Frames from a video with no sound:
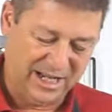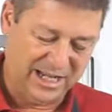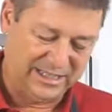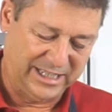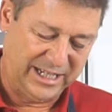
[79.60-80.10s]
a
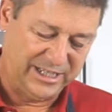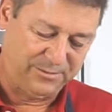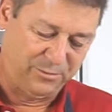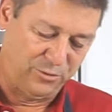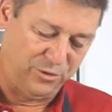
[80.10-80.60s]

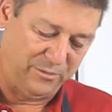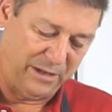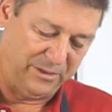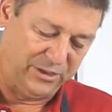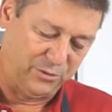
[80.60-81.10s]
teaspoon,
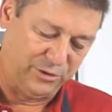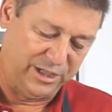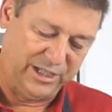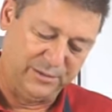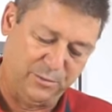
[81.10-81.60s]
maybe two
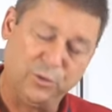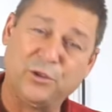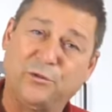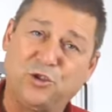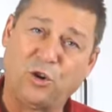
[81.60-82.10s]
teaspoons
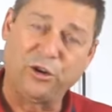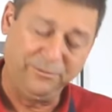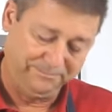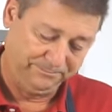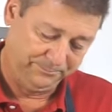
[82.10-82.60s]
of sugar.
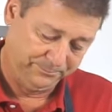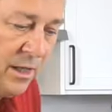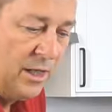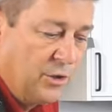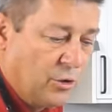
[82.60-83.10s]

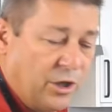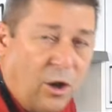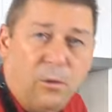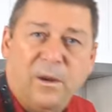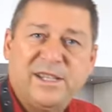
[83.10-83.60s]
You can
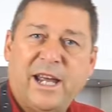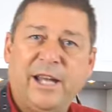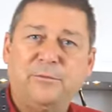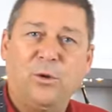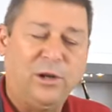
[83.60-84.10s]
always
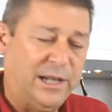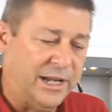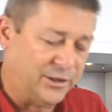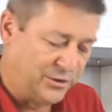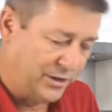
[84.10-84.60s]
add more
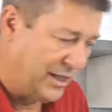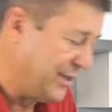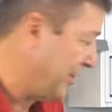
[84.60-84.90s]
later, so that's